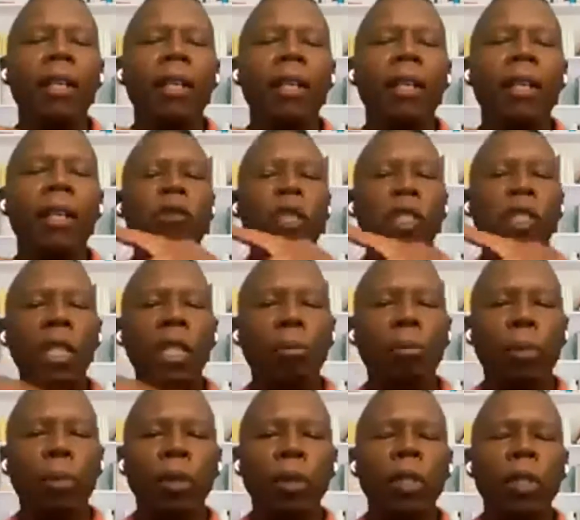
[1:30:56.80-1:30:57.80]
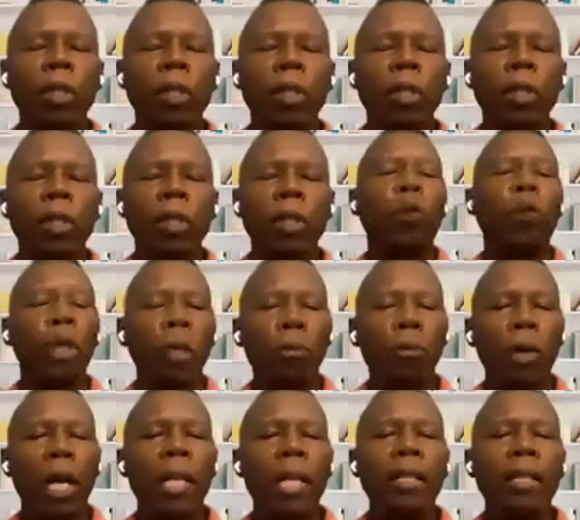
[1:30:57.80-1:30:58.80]
And you have your cheap people that
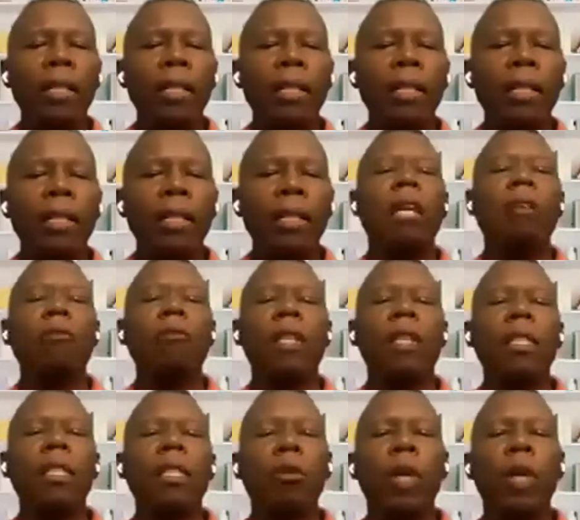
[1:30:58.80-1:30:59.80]
will buy something if it's